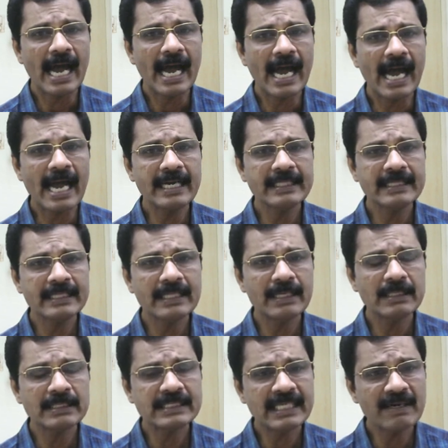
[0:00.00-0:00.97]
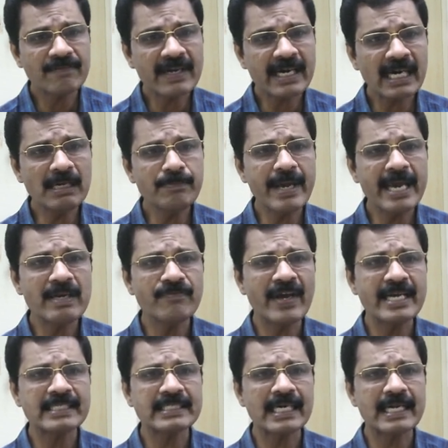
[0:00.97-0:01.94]
And several main
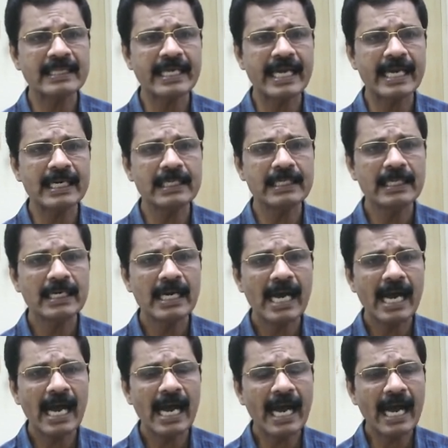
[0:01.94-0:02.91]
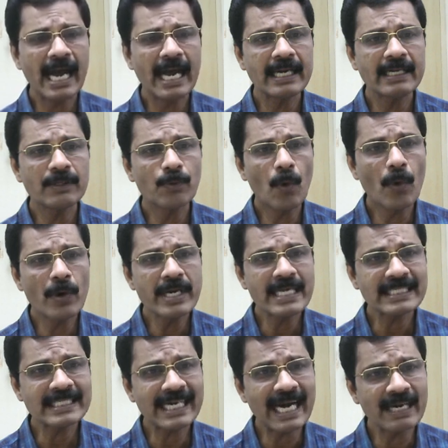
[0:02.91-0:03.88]
veins are there. And one
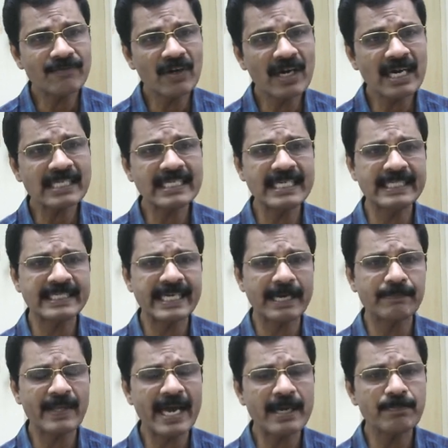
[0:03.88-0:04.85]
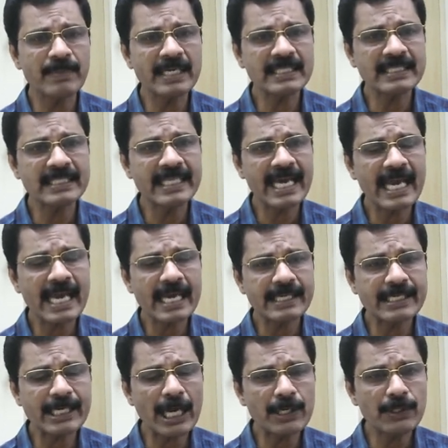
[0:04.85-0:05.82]
is convergent type. That means they
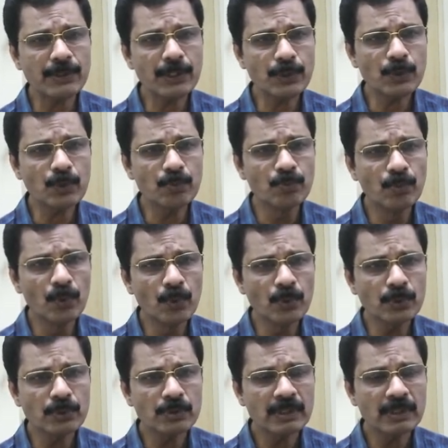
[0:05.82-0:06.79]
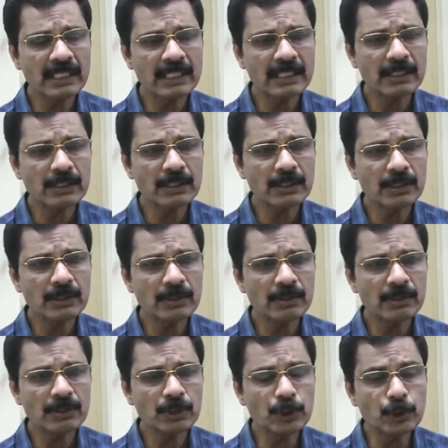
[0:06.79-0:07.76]
tend to move
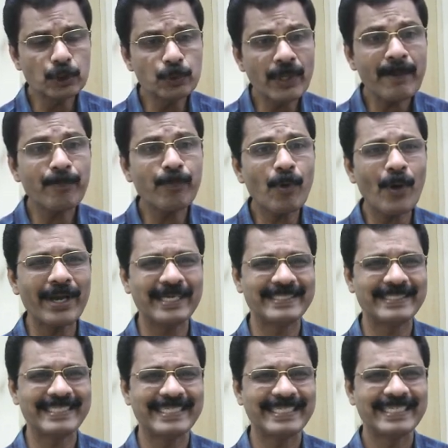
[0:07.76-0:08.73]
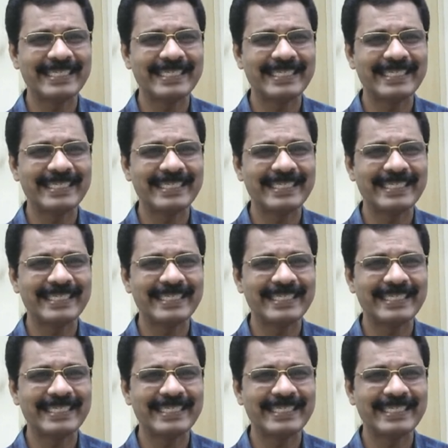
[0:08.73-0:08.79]
to a point.